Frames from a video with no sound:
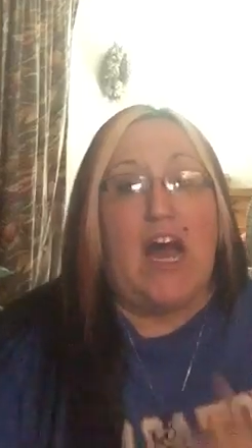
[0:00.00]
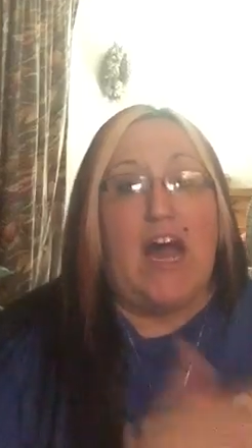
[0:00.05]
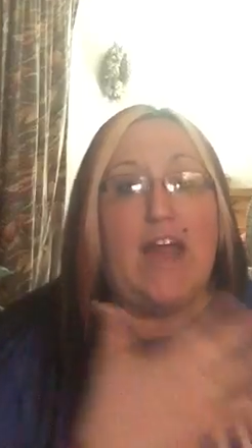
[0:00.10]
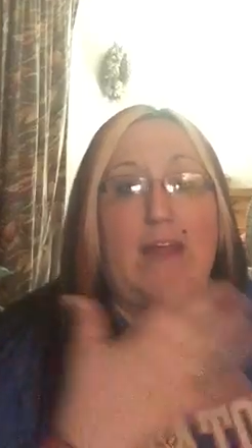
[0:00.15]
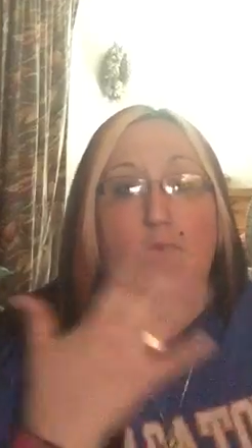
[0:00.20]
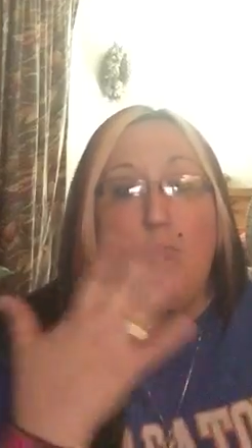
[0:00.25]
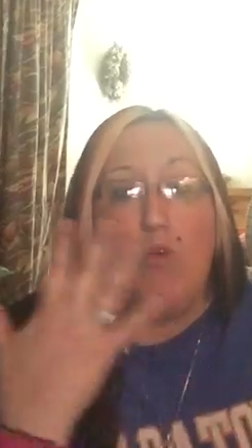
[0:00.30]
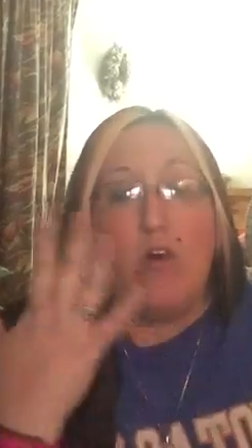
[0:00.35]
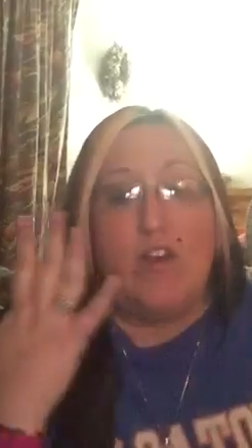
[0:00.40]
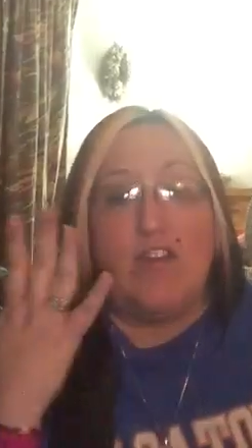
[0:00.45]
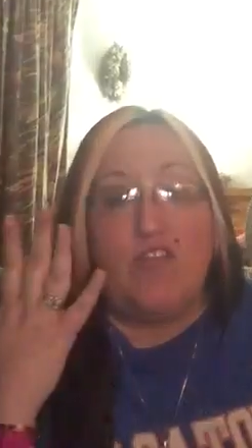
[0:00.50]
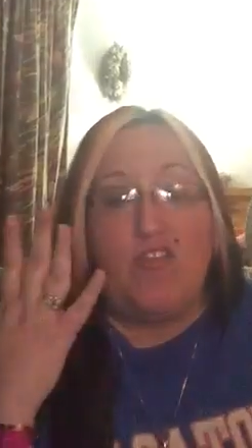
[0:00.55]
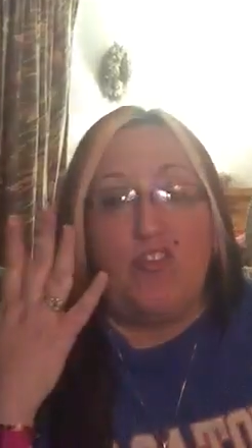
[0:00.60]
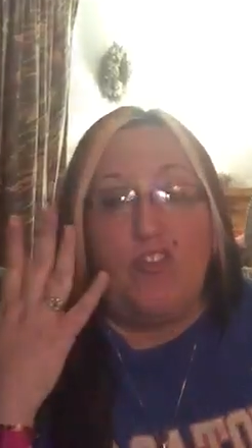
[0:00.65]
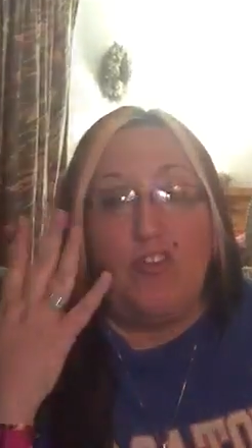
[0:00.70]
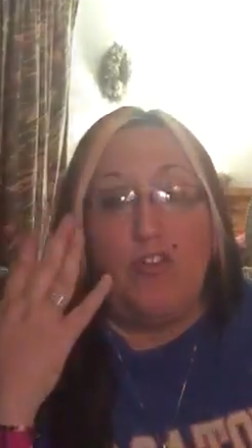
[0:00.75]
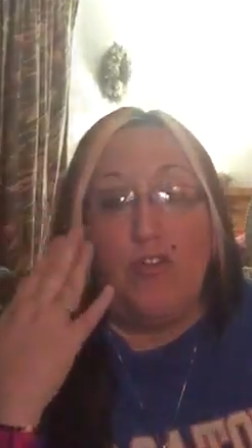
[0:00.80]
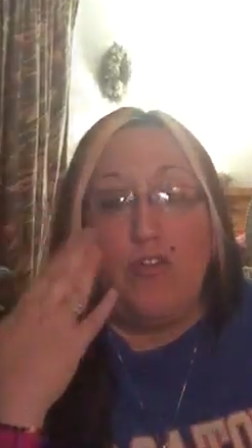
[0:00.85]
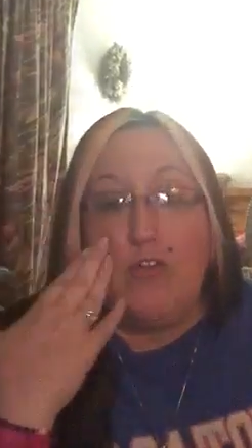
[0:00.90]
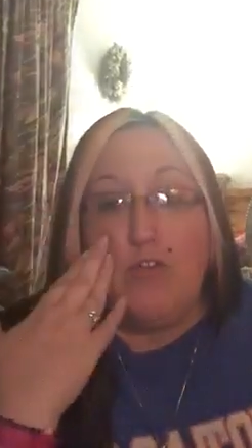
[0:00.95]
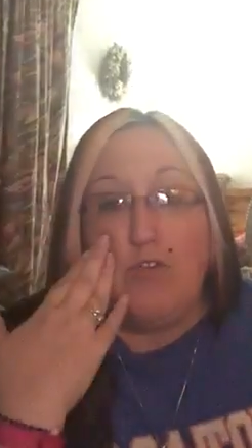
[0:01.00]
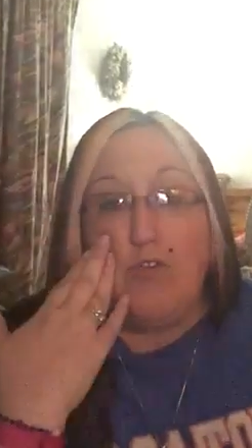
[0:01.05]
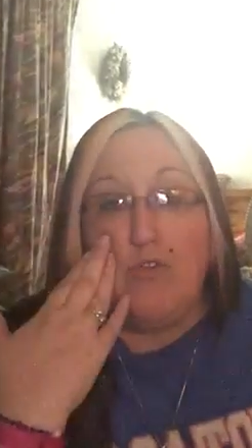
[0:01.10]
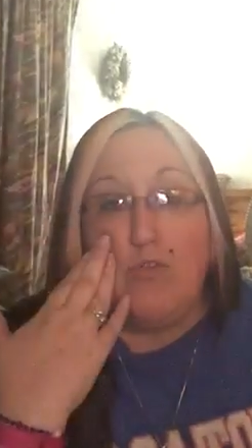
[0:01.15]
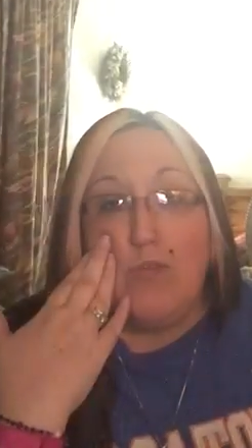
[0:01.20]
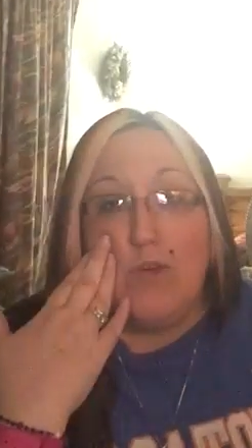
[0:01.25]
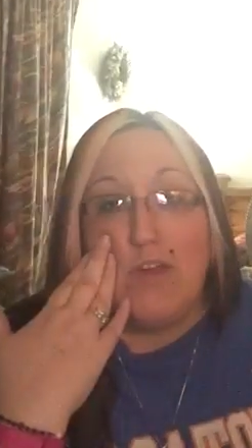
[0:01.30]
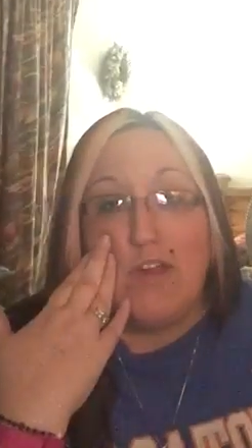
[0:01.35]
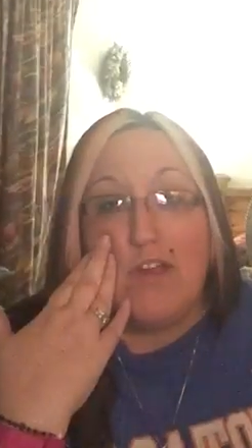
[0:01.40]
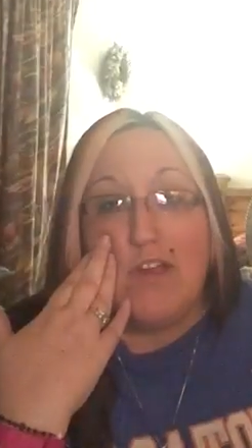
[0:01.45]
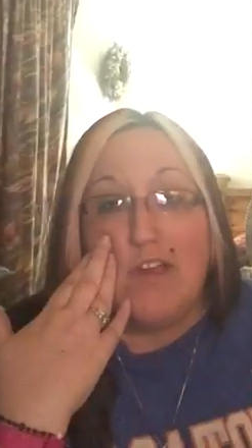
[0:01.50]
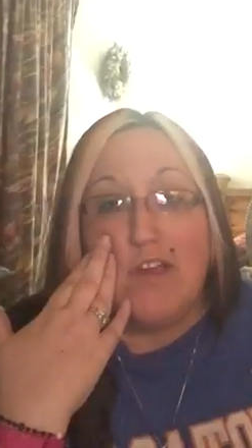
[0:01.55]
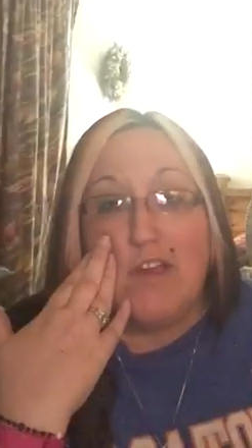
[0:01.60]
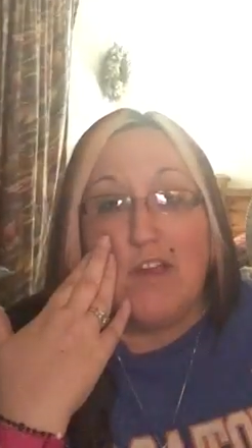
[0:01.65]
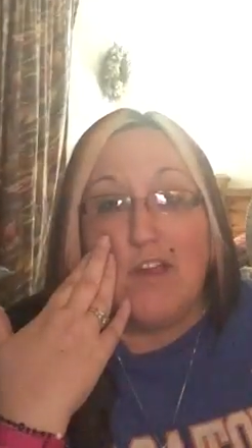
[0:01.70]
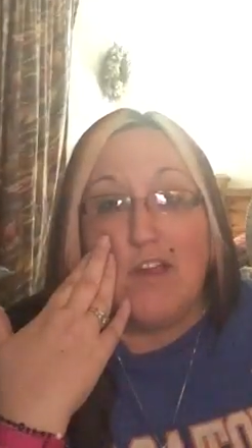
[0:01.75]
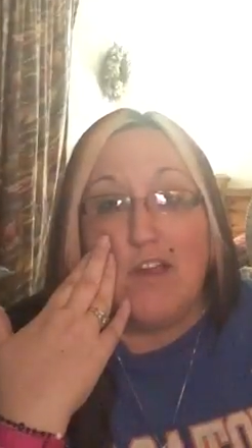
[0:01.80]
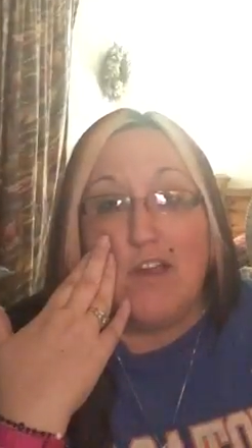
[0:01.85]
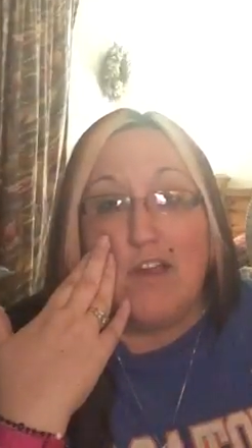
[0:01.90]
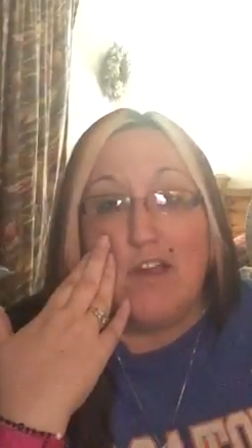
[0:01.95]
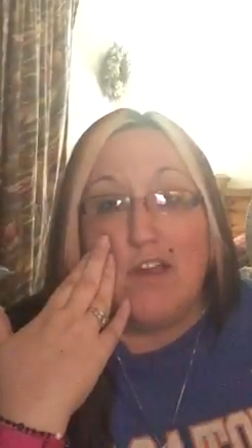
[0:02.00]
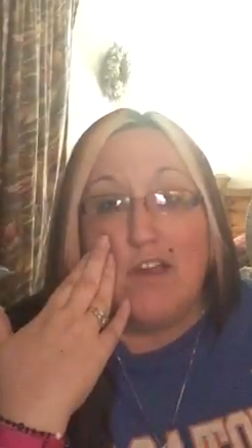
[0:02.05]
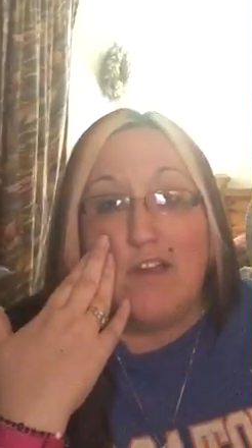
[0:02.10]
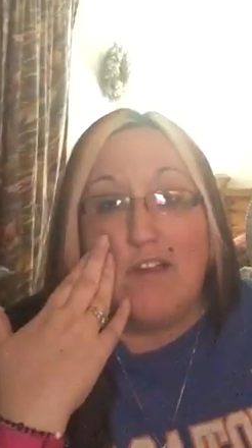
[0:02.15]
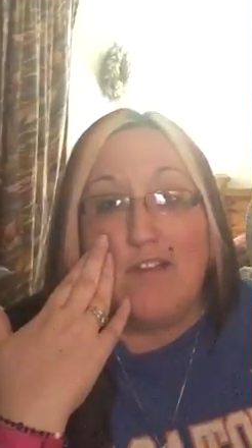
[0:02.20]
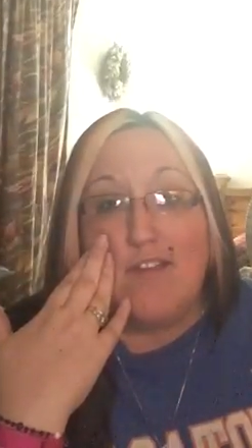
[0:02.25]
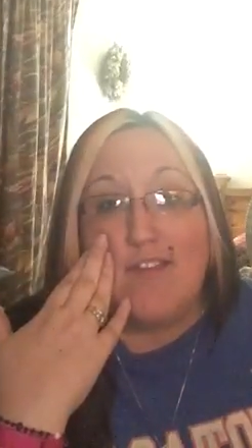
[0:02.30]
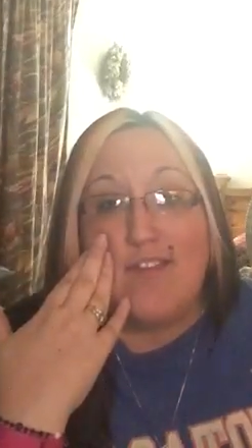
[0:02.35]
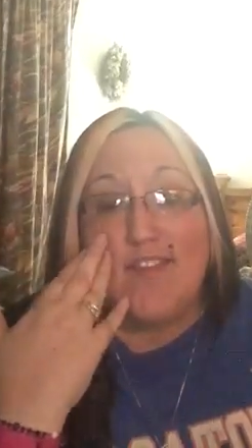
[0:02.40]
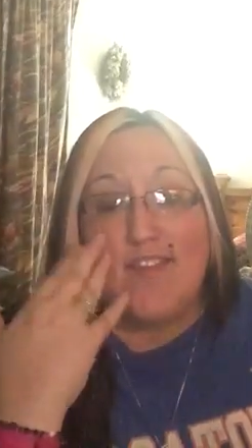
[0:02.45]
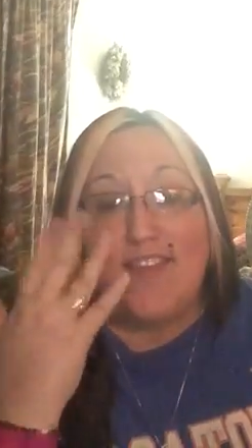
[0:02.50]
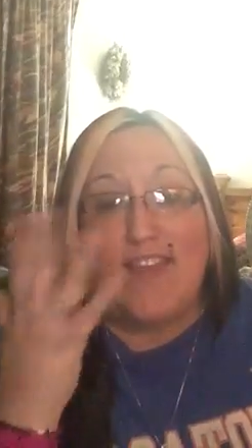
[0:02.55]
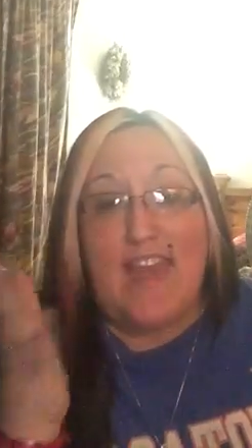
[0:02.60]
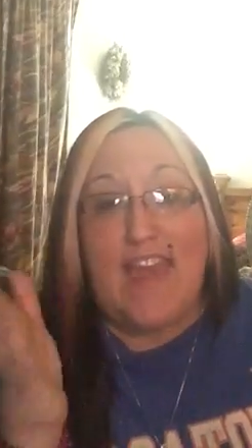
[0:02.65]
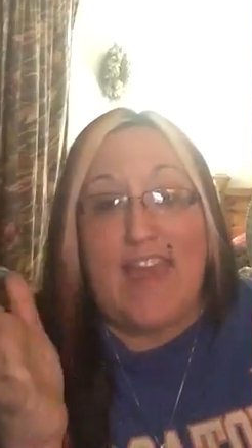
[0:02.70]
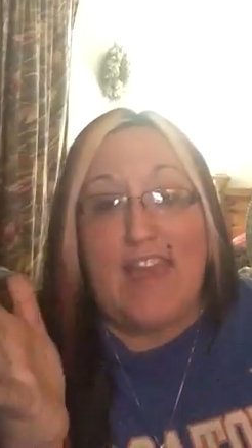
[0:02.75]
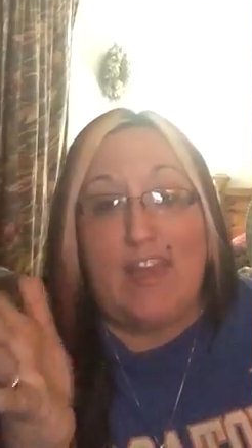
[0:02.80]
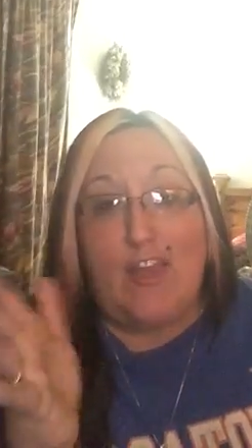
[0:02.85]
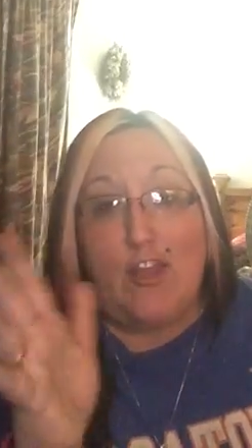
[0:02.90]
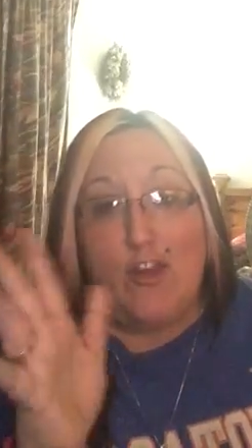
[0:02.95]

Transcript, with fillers: I want to say